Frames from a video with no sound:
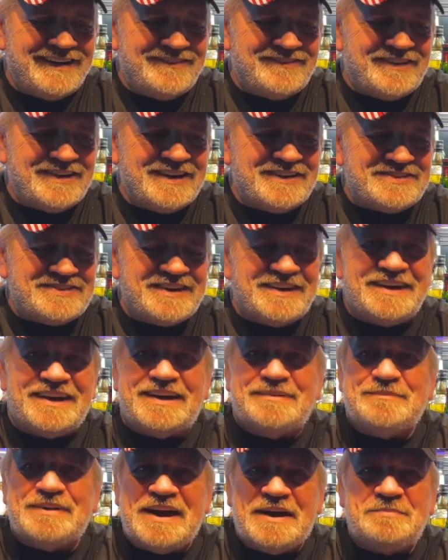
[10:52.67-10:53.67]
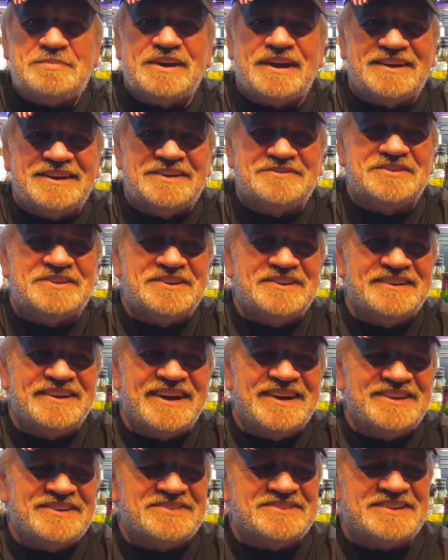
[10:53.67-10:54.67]
I want to say I'm happy I live in the
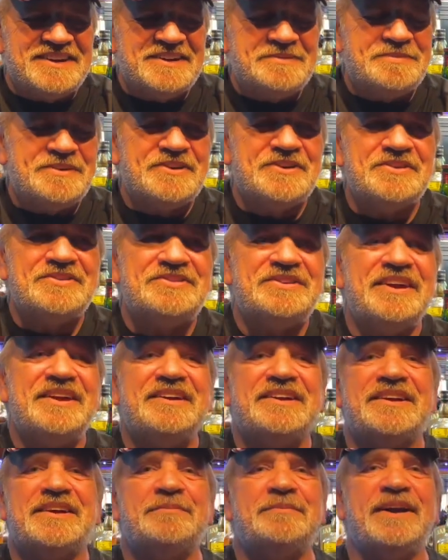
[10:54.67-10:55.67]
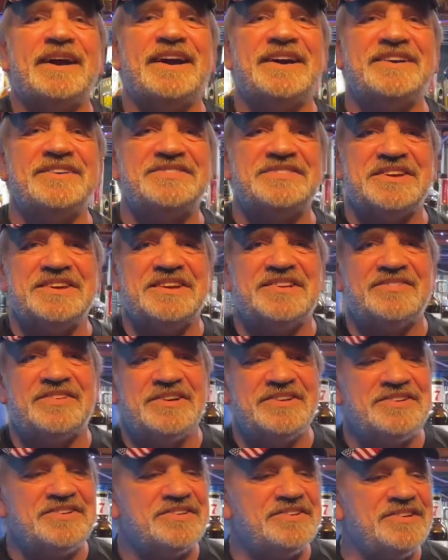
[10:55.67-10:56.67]
United States because here you can buy anything you
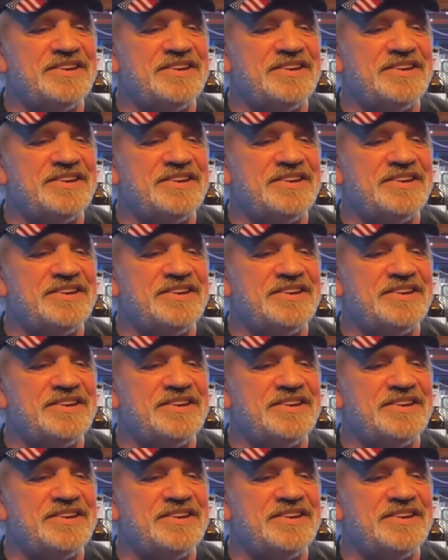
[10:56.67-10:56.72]
want to.